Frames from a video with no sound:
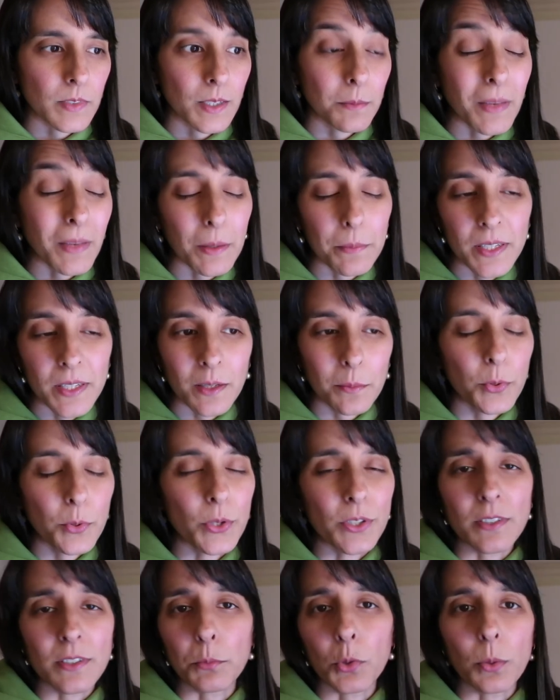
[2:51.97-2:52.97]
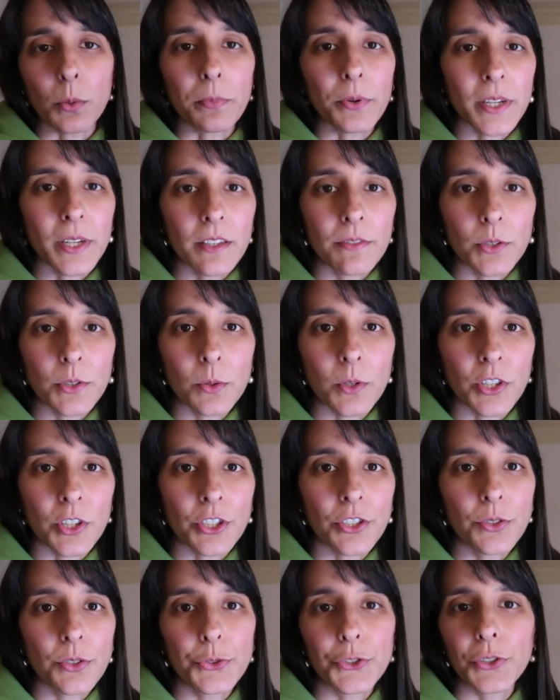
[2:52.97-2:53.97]
maybe I put a small preview on
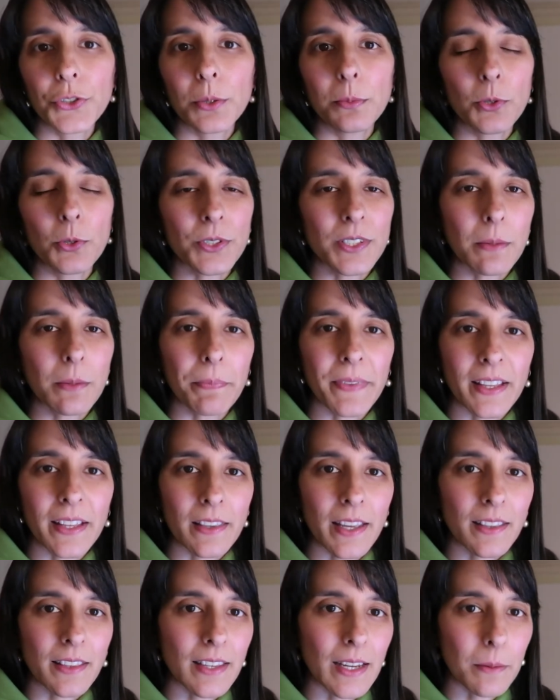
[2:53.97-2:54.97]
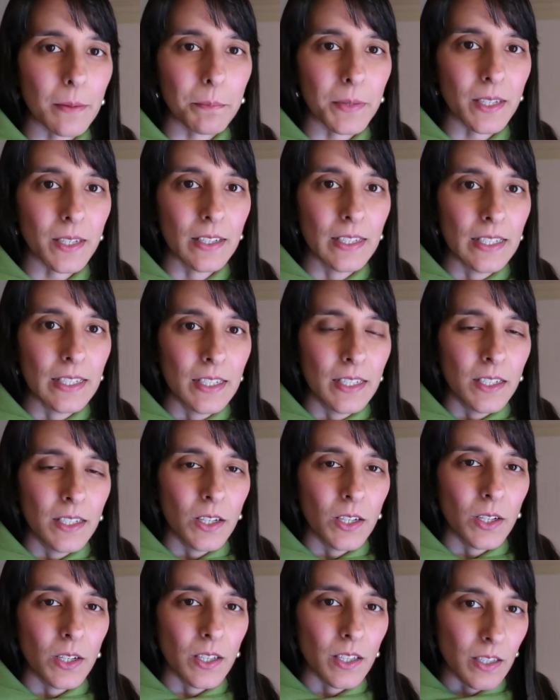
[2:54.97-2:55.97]
YouTube or something like that. But
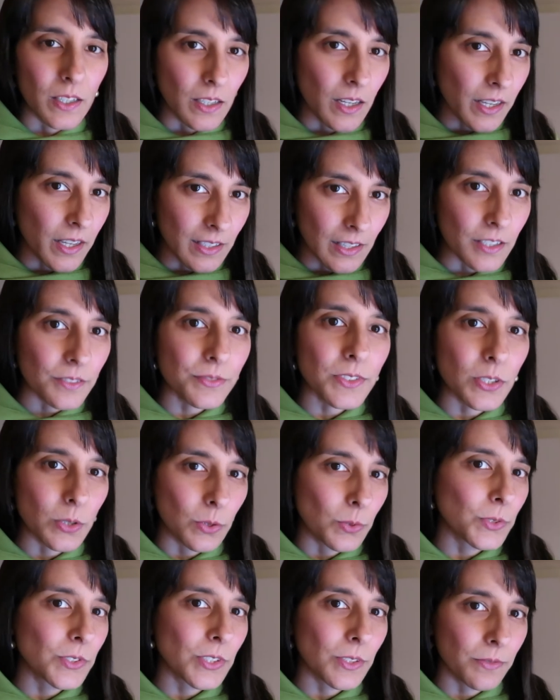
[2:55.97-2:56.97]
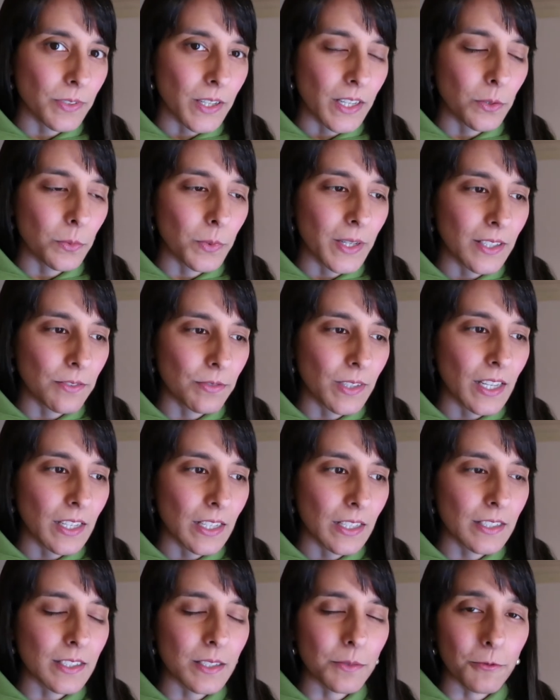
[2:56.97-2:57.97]
I'd love to also find a way of
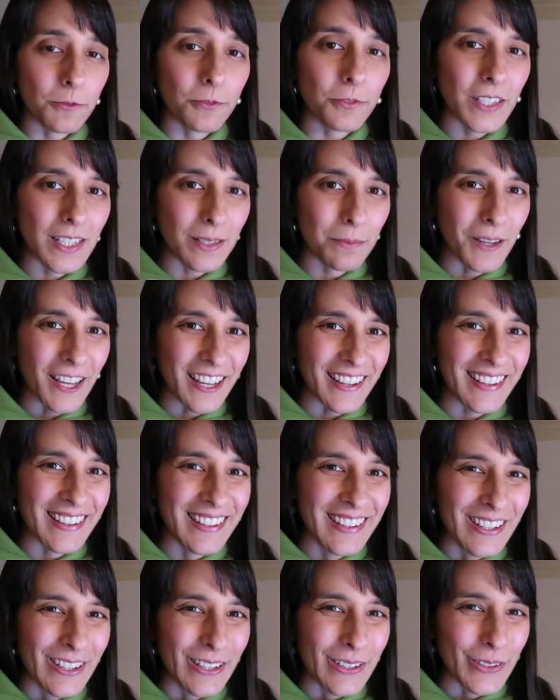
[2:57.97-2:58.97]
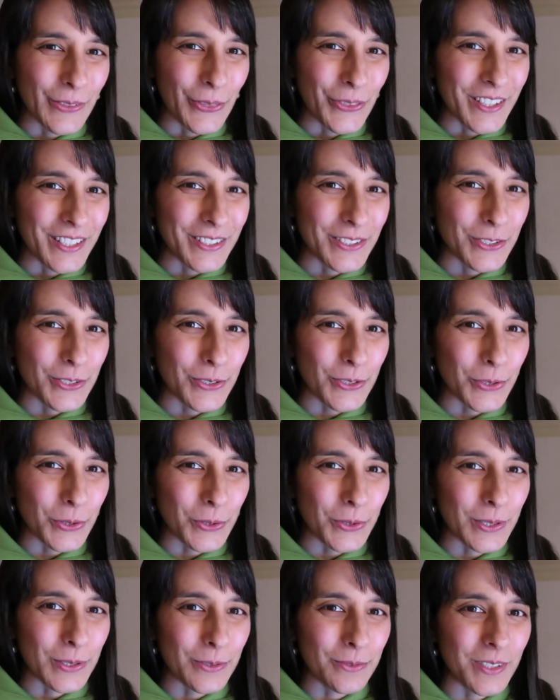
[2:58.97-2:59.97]
getting some feedback on these
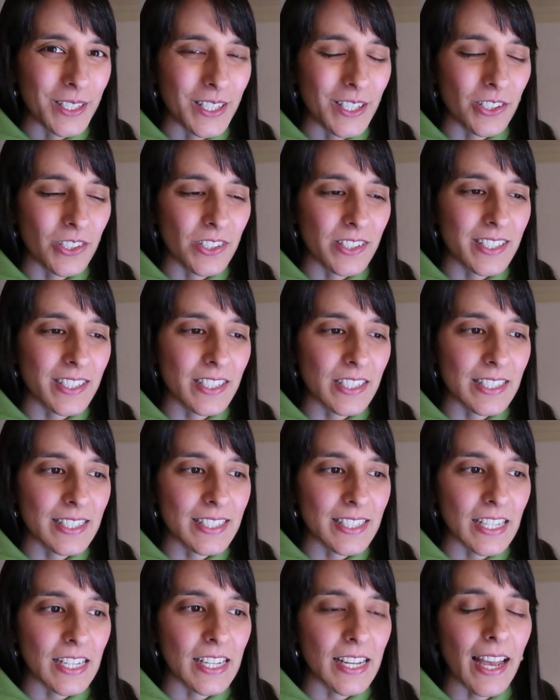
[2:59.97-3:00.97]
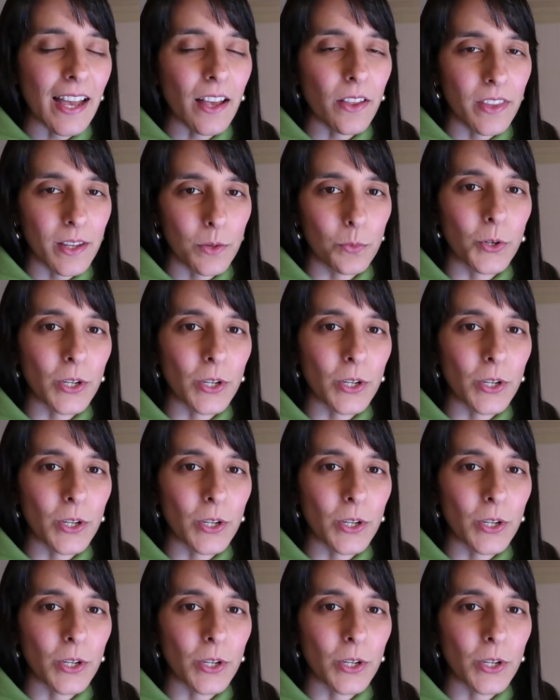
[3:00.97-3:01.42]
tutorial videos to see how they're